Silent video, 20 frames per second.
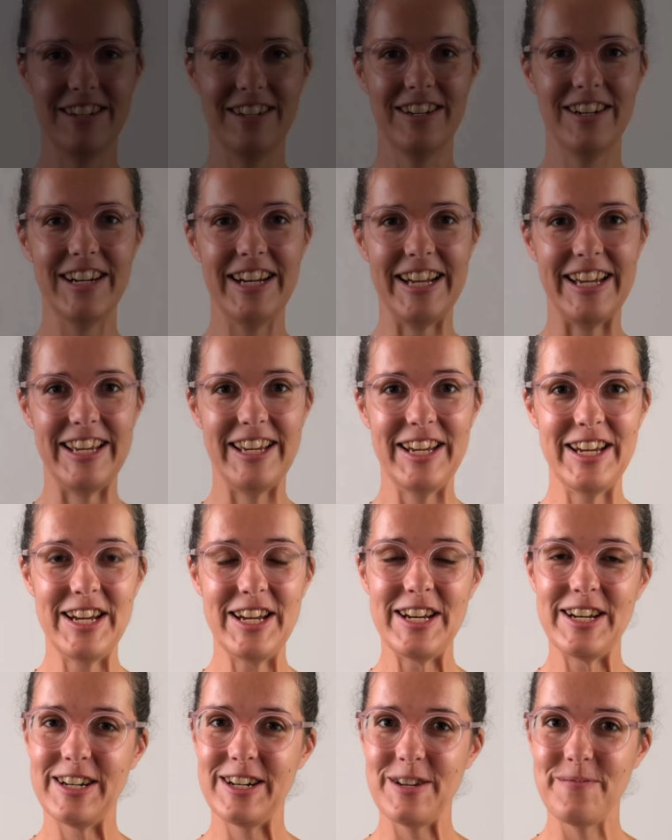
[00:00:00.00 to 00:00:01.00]
Hi,
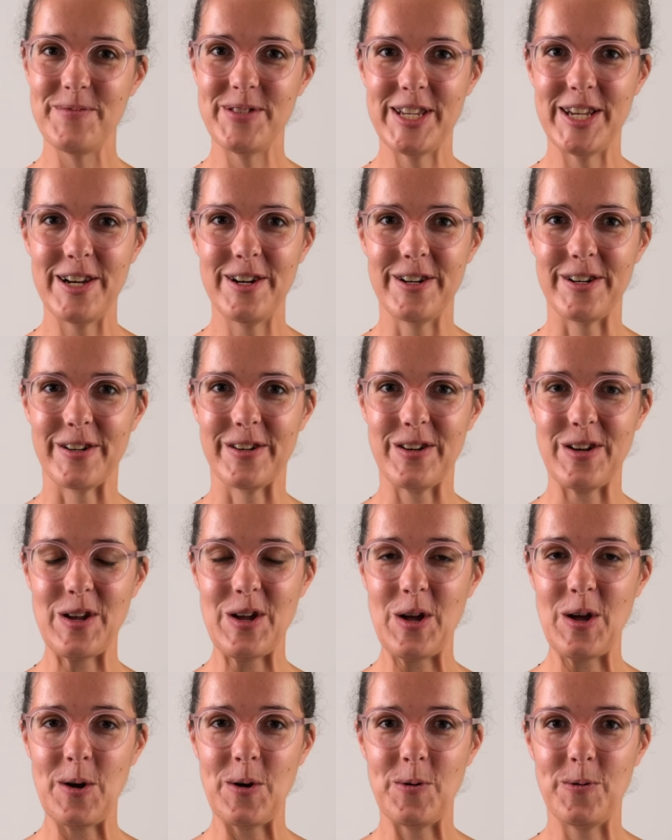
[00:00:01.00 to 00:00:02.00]
I'm Taryn.
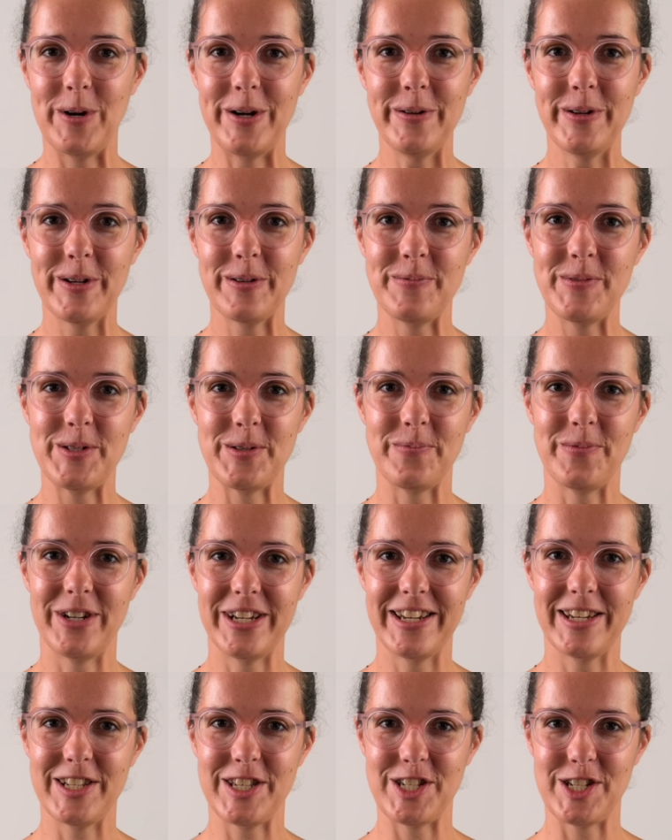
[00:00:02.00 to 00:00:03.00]
Welcome to
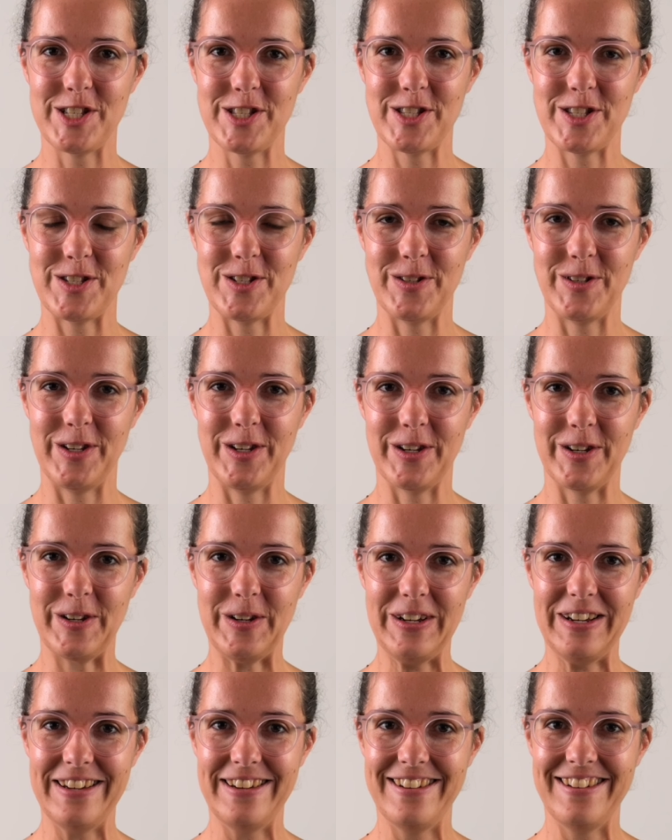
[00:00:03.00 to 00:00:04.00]
my kitchen
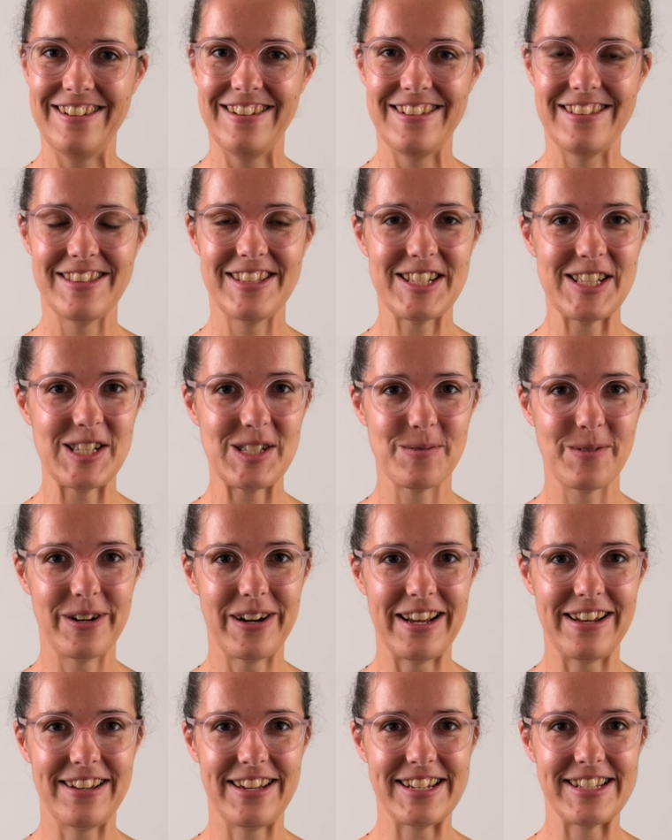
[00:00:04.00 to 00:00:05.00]
studio. This is
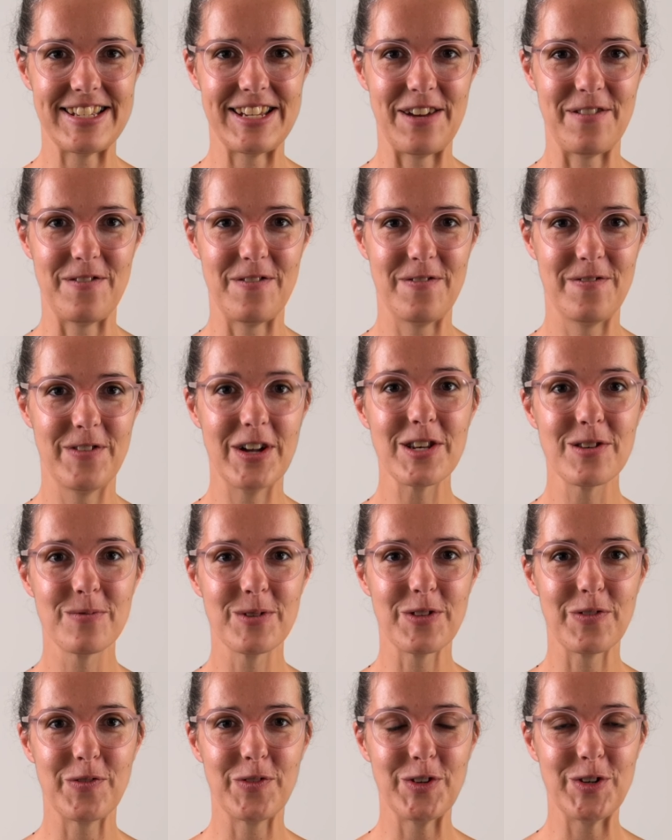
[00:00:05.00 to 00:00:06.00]
where I like to have fun
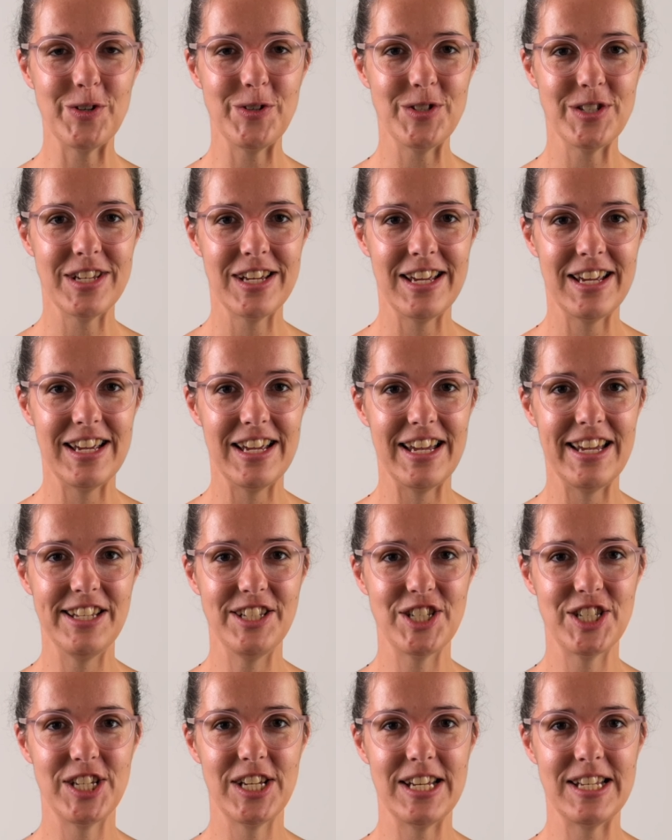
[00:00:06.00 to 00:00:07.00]
with food
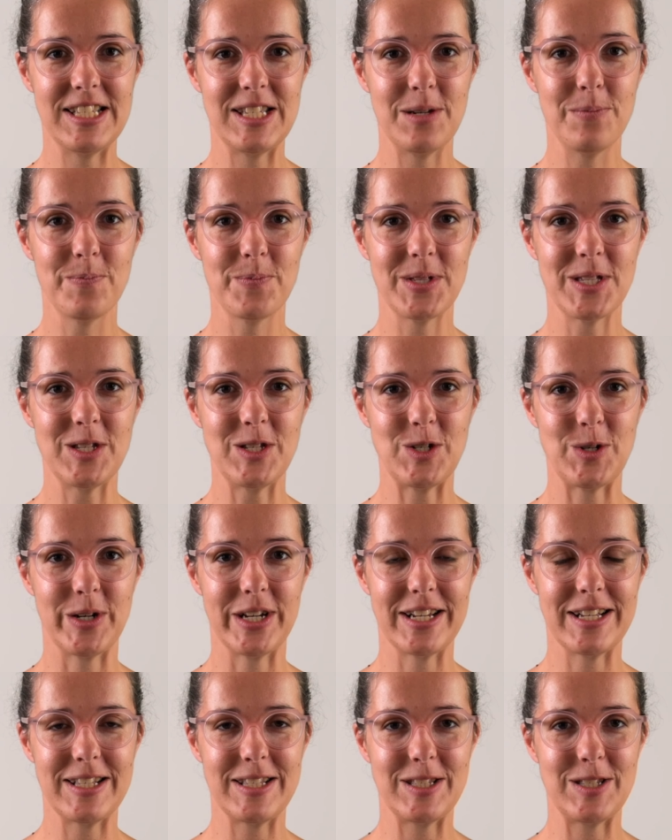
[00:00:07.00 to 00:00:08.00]
and share tips and
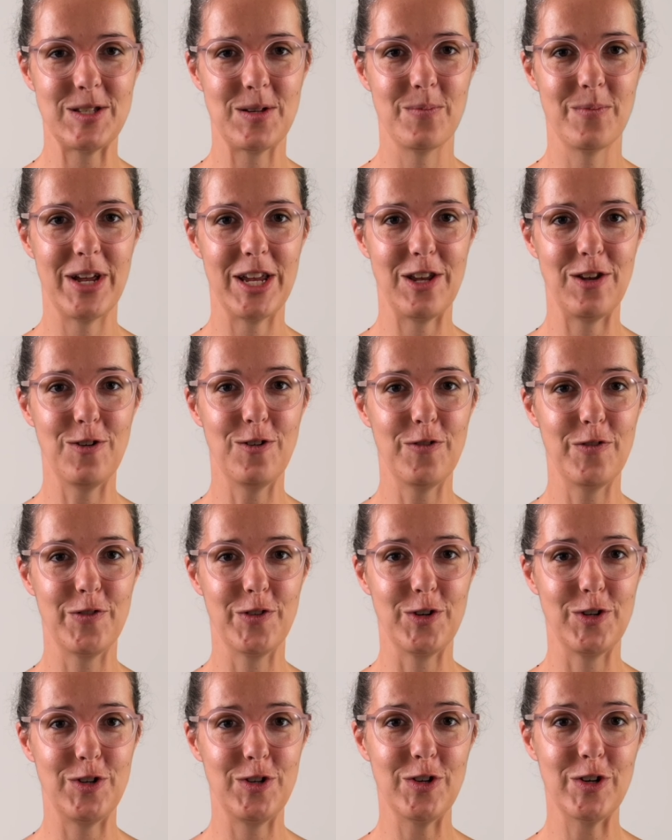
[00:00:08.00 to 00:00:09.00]
tricks to make your
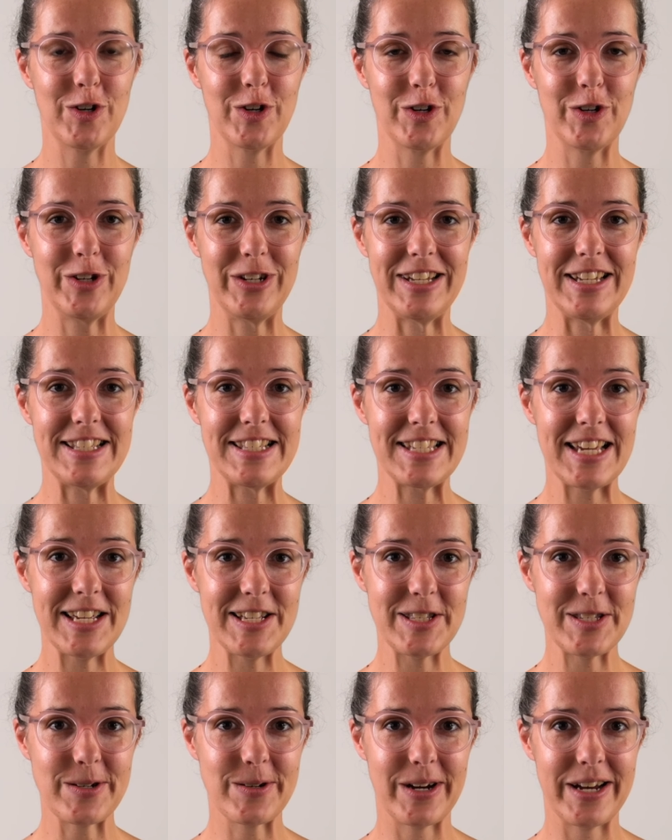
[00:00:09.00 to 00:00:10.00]
food not only
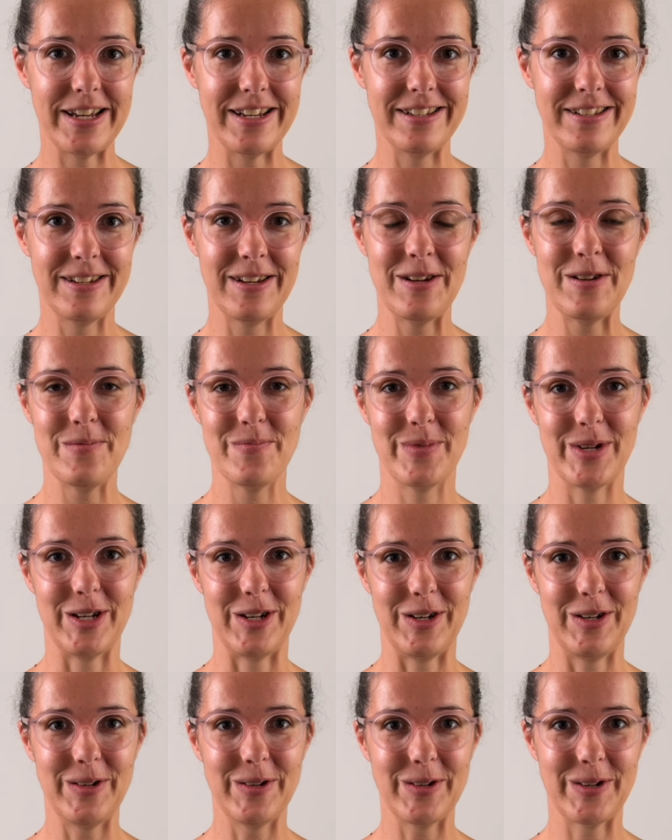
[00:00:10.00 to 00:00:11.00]
taste great, but
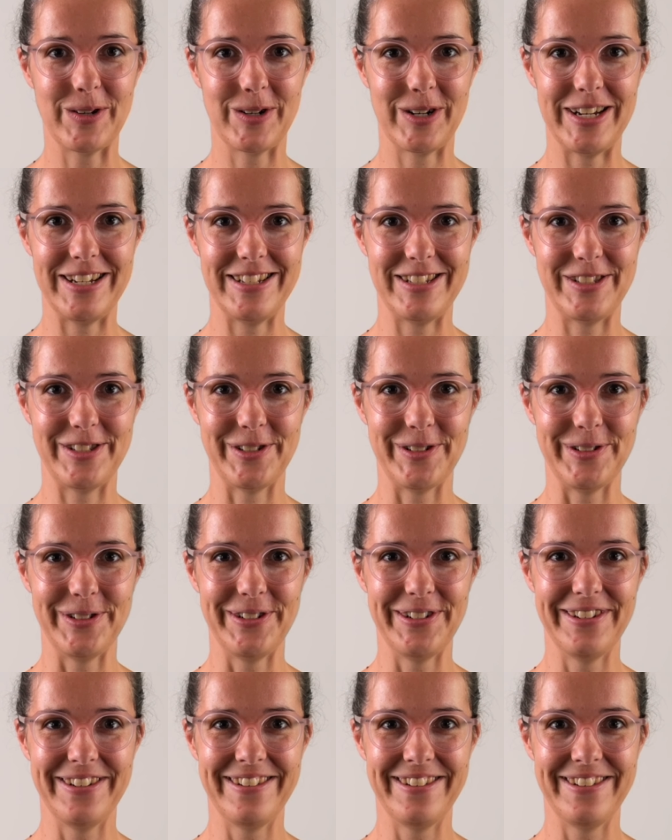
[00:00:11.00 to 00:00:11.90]
look great too.